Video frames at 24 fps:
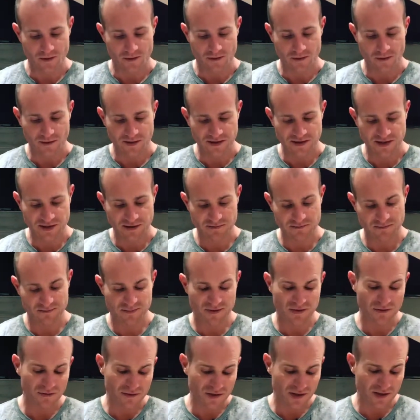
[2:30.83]
Nice
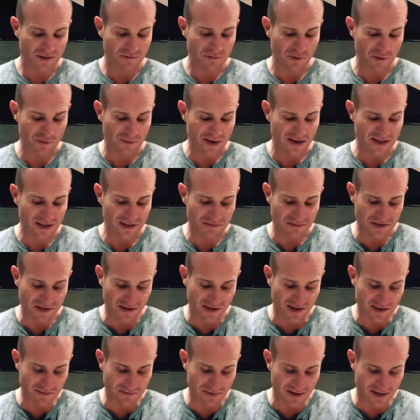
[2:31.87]
sort of small,
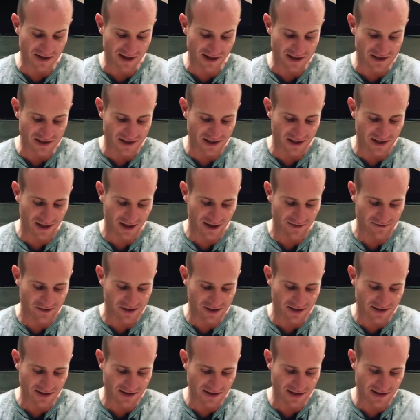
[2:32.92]
medium-sized bean actually. Lovely
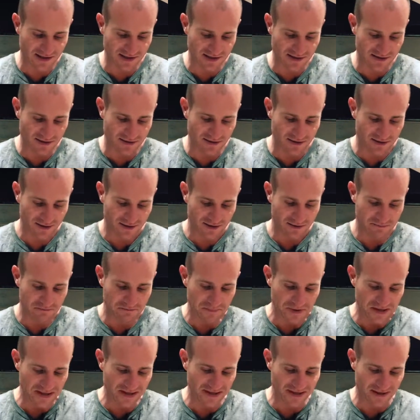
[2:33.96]
consistent
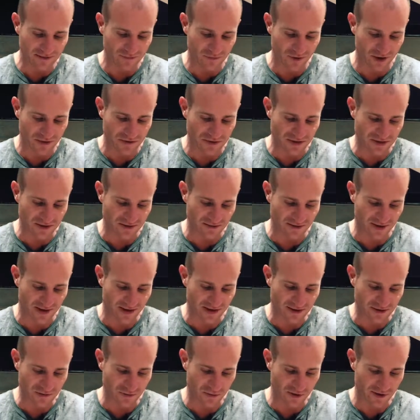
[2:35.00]
medium roast on
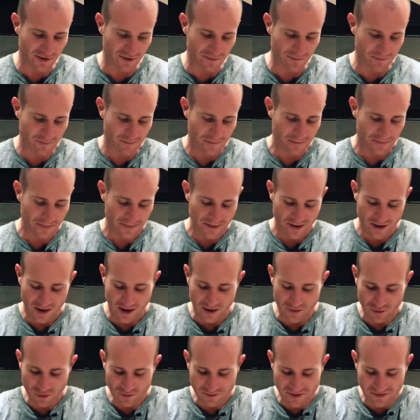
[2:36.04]
that as well.
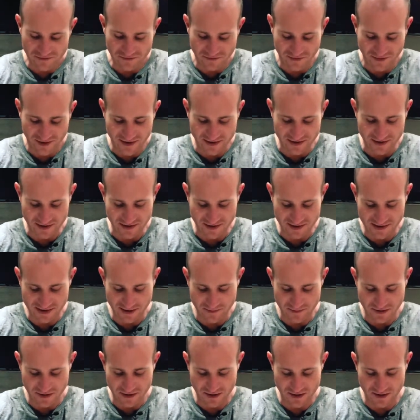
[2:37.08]
I normally find that
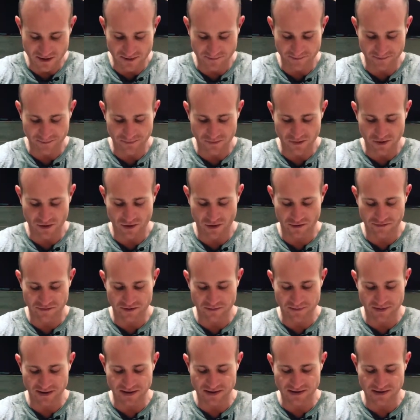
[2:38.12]
some of the coffee
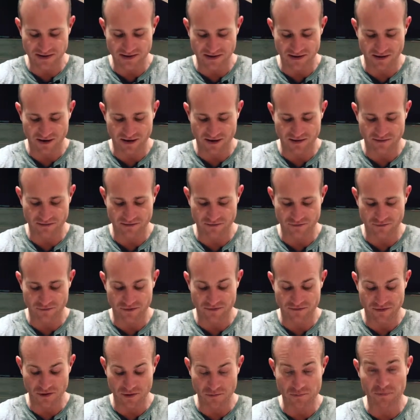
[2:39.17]
beans that I've
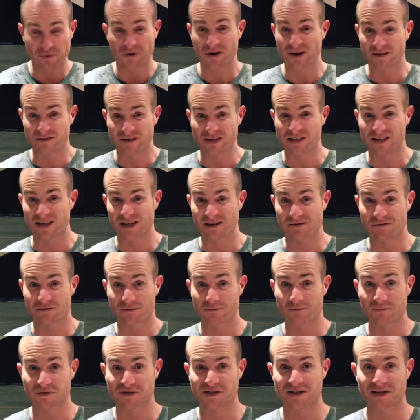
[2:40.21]
reviewed previously
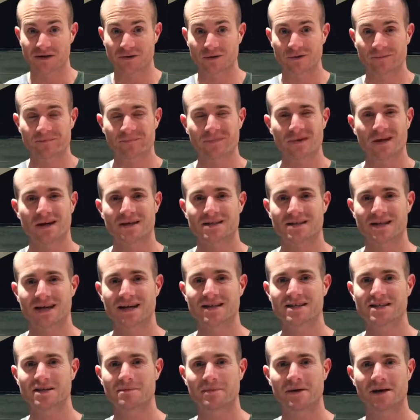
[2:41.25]
from Brazil
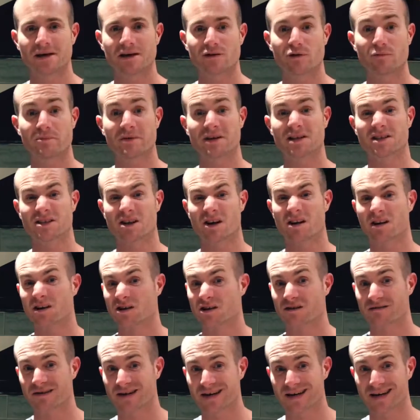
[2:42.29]
tend to be a little bit
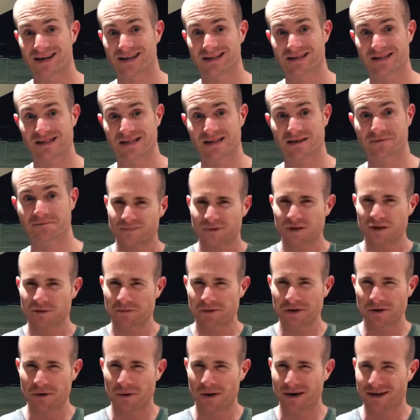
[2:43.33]
darker in nature. Should
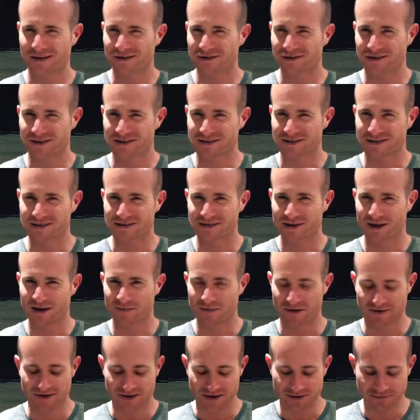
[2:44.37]
be quite an interesting time,
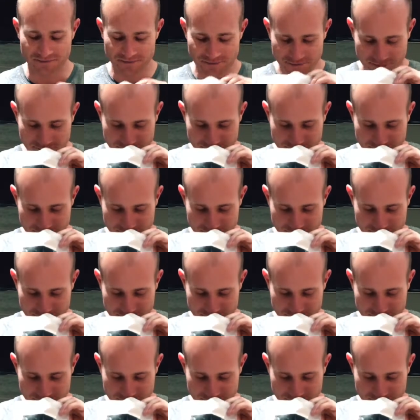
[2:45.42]
I reckon.